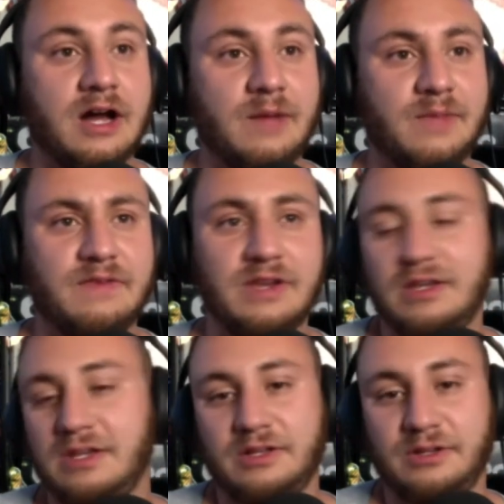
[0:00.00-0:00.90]

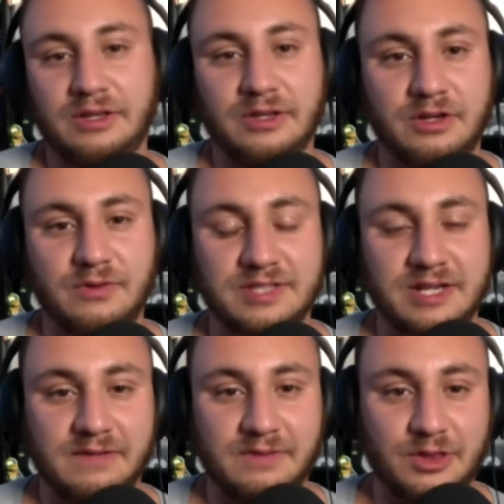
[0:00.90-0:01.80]
Even including the new ones. I
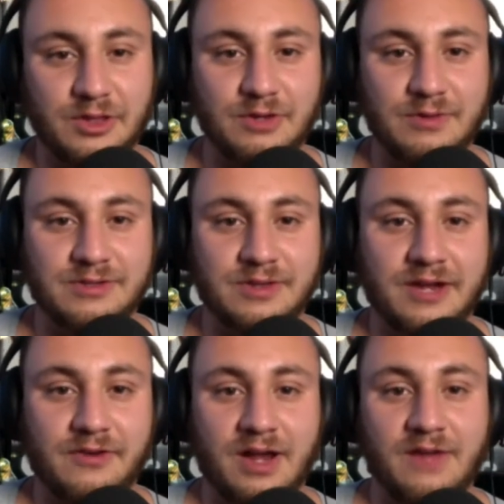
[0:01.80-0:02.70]
don't even think the new ones are
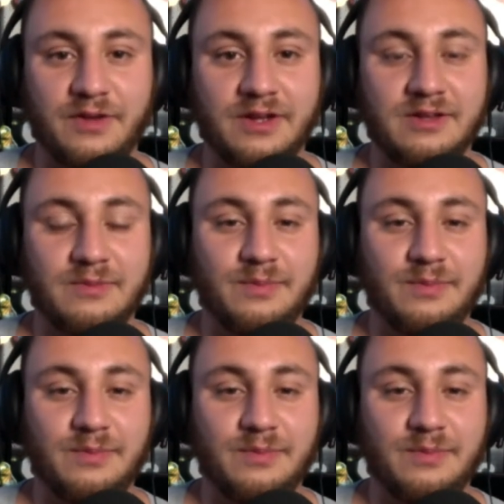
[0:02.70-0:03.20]
that graphic.